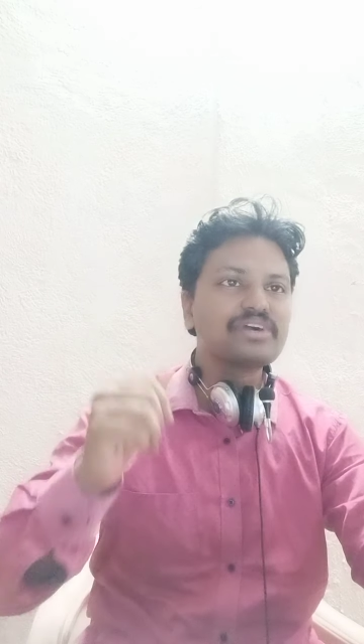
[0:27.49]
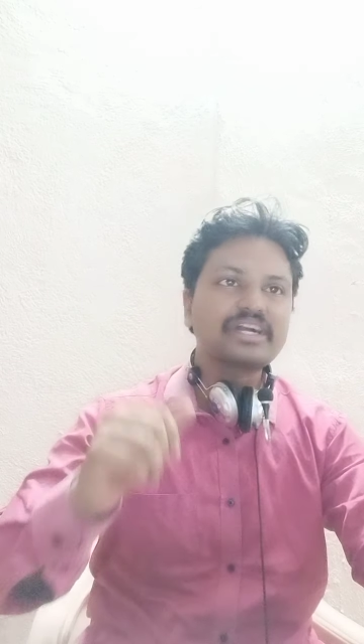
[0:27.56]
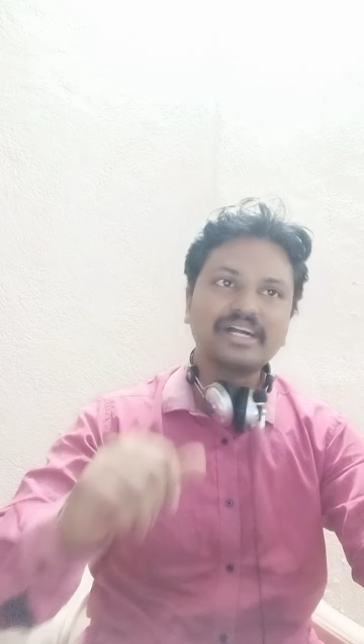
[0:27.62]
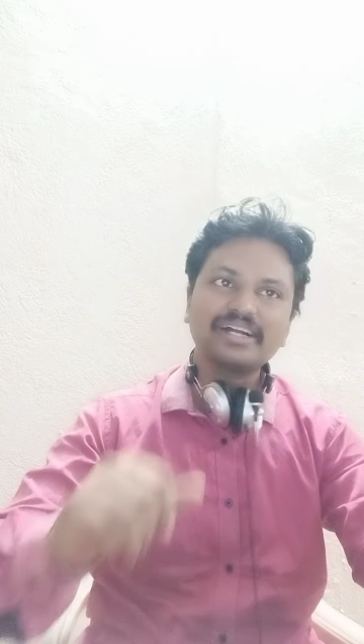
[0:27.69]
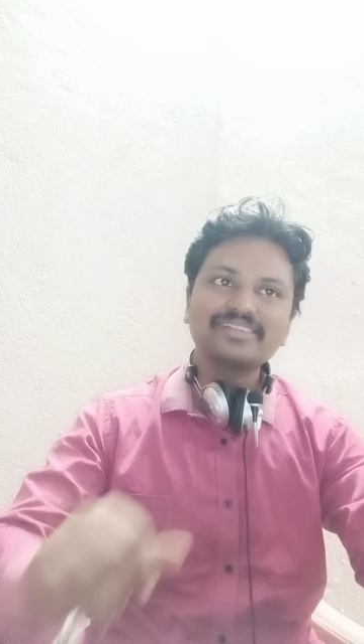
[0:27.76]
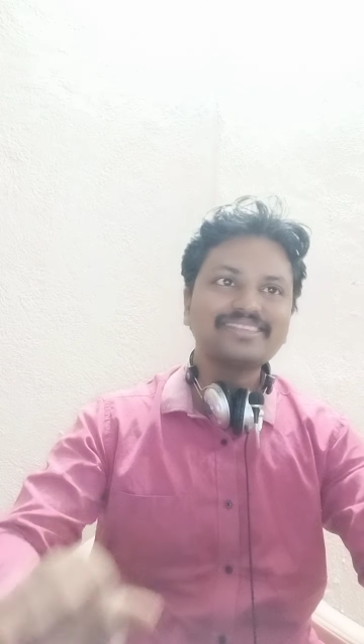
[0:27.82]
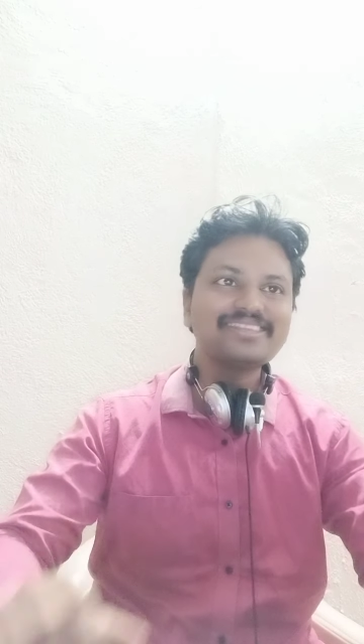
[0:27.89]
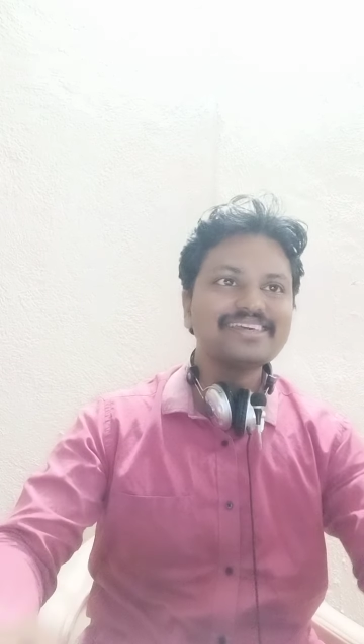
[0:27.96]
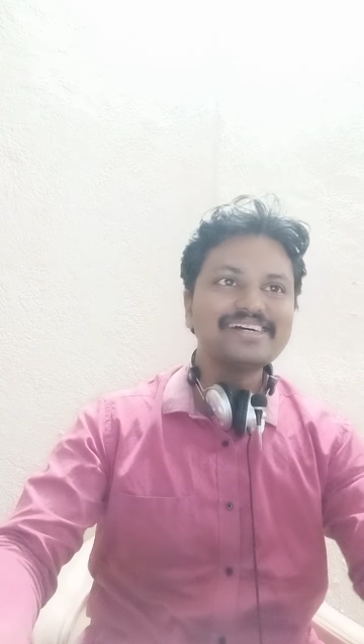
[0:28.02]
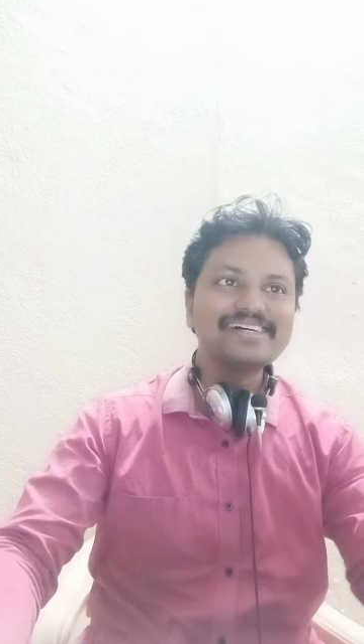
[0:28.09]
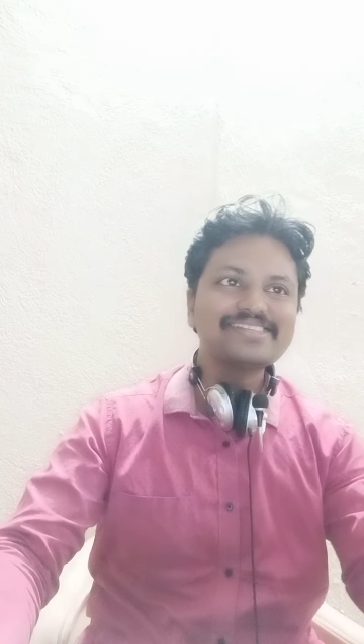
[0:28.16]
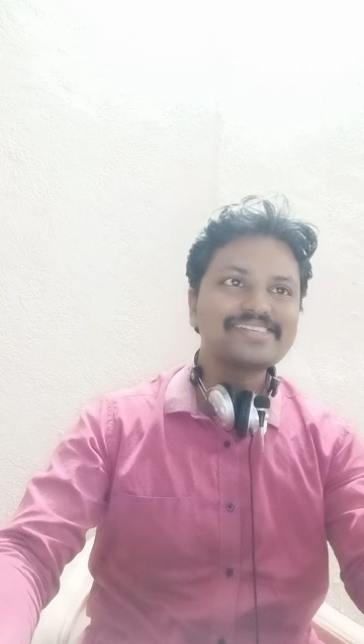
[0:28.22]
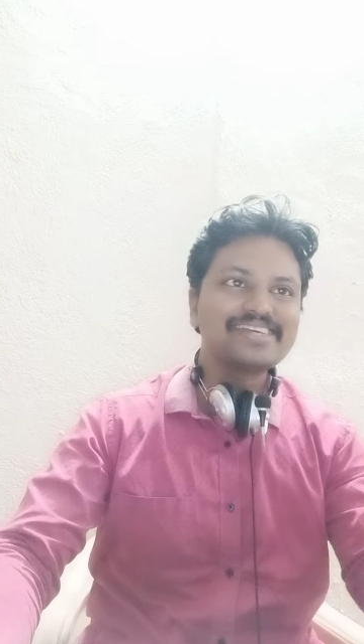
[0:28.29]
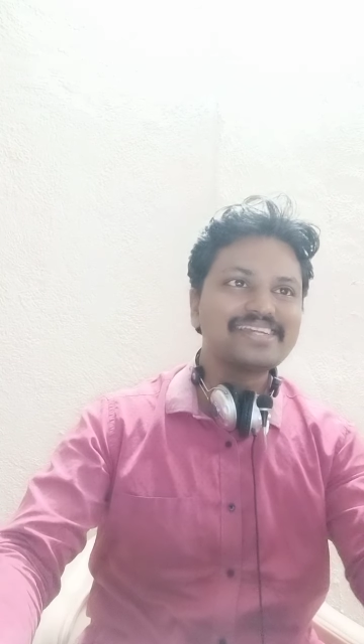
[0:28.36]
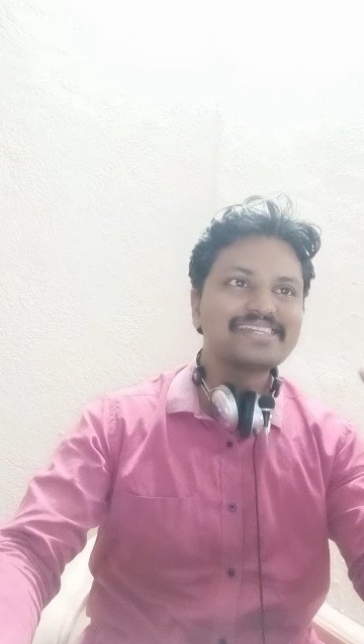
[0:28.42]

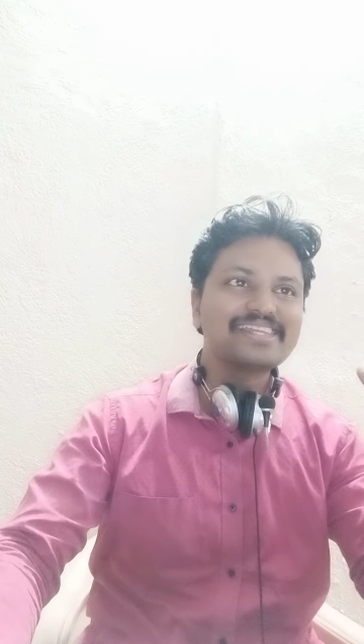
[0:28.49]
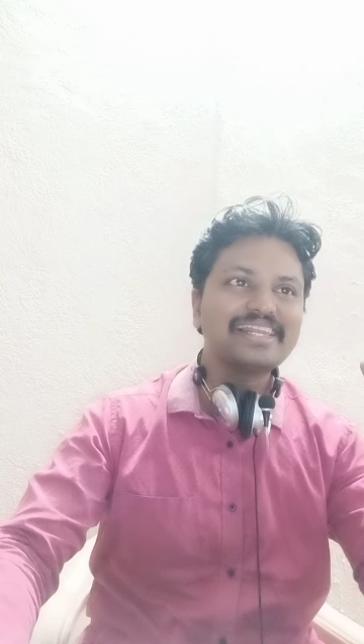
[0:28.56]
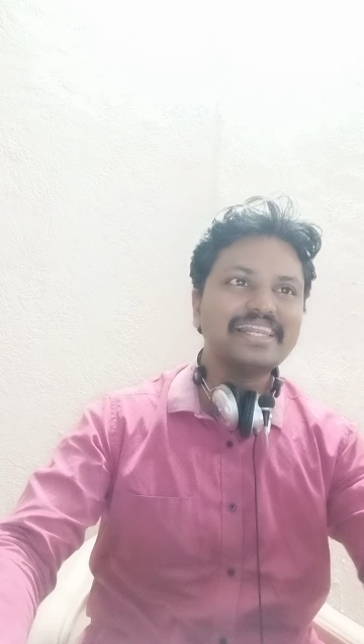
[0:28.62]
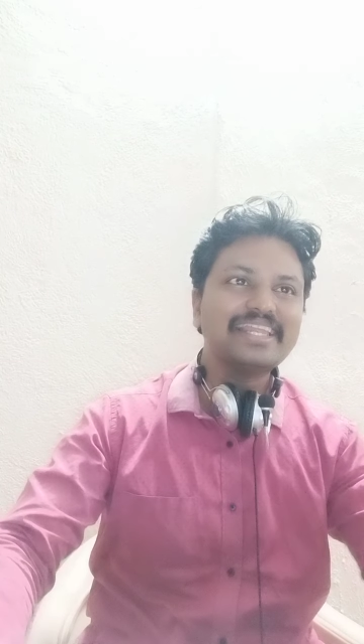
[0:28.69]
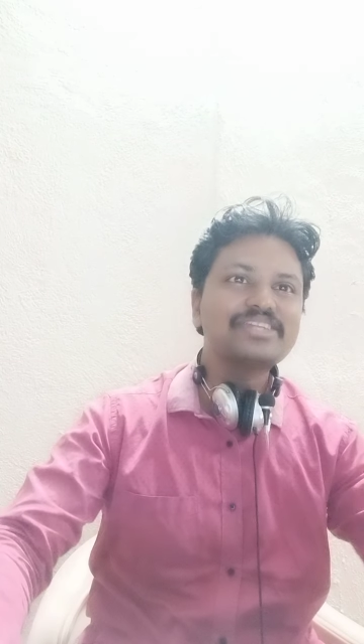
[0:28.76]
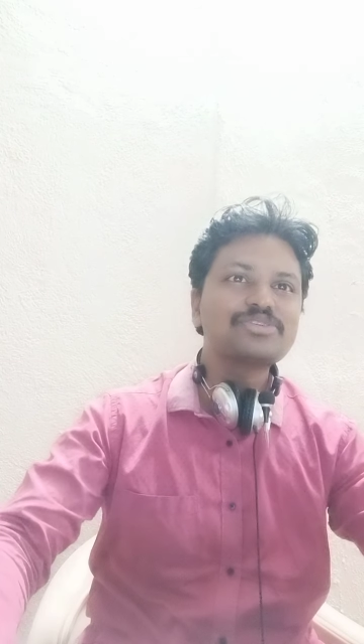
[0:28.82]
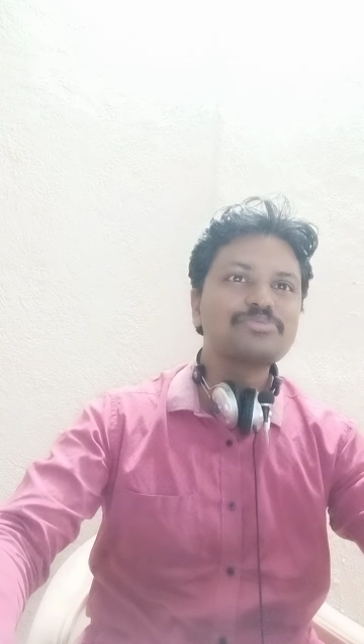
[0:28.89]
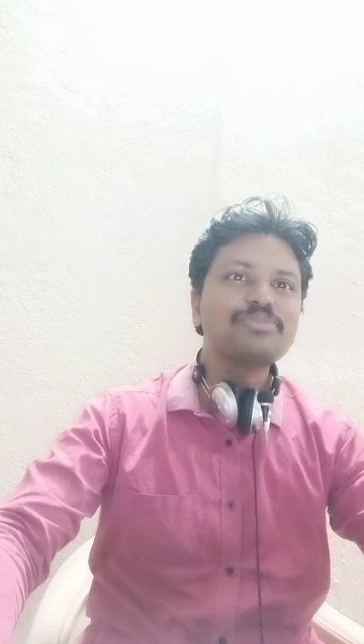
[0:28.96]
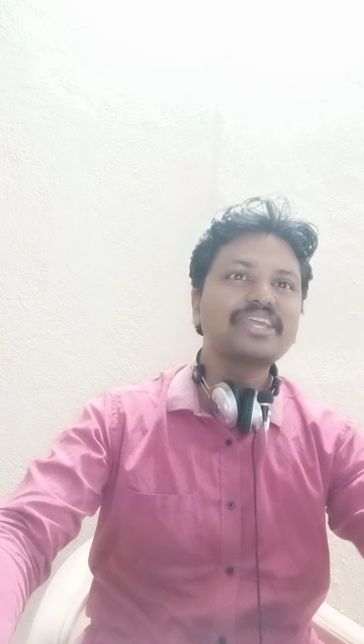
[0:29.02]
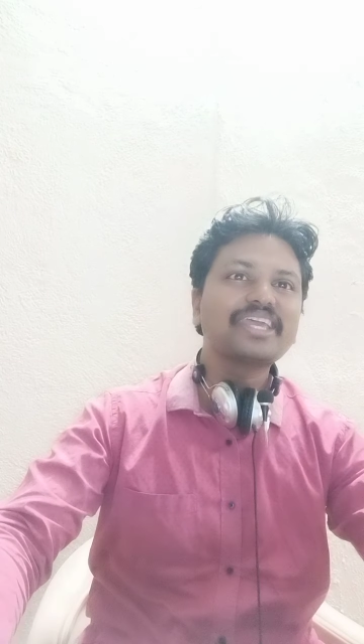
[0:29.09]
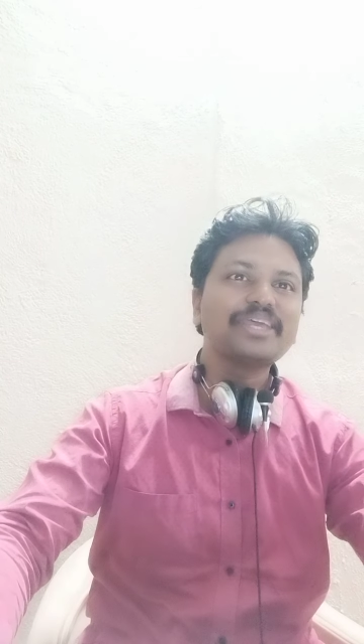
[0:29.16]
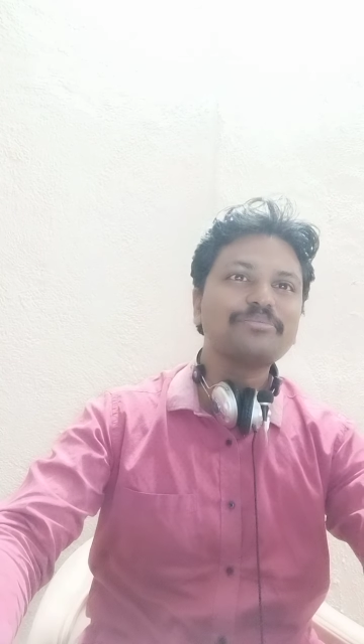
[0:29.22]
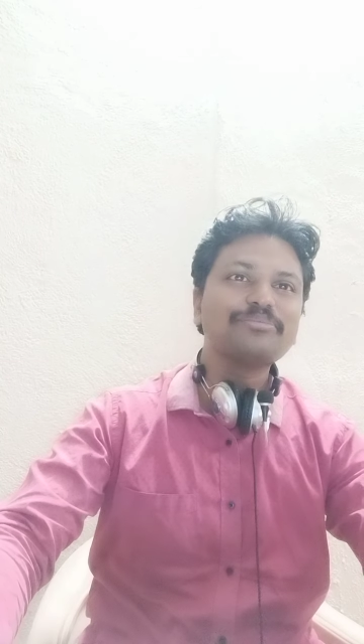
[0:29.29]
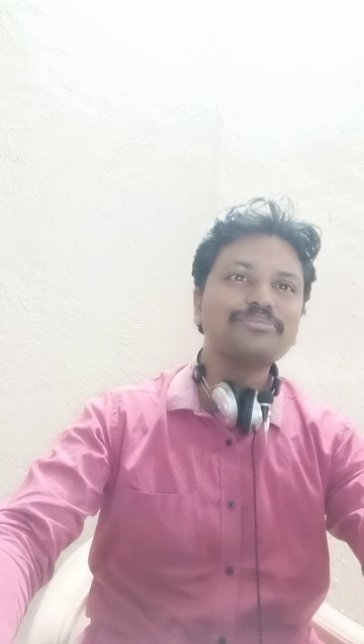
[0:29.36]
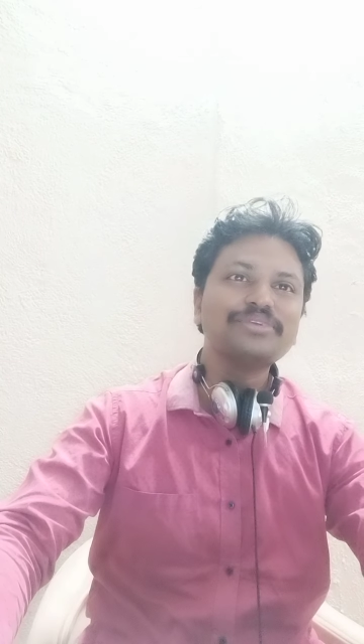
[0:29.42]
Kaktiyas and later
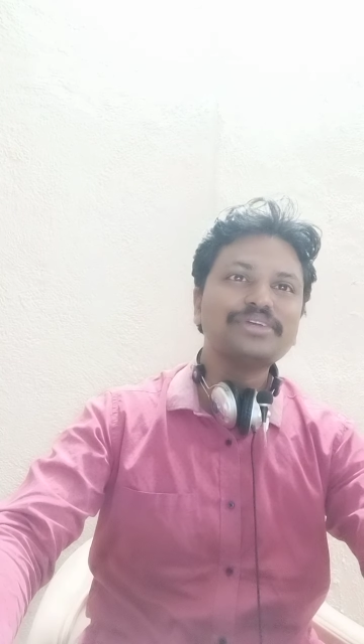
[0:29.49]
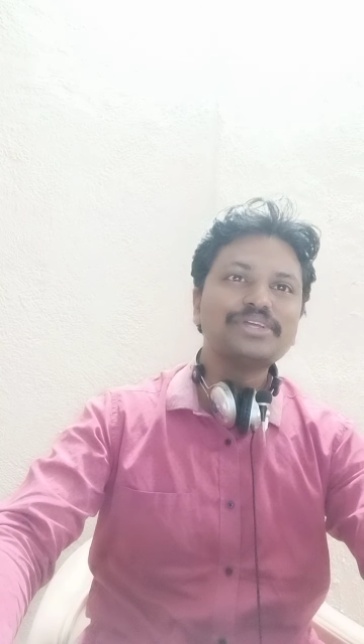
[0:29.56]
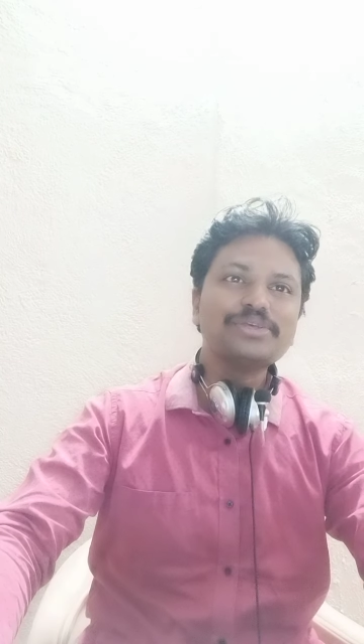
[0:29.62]
became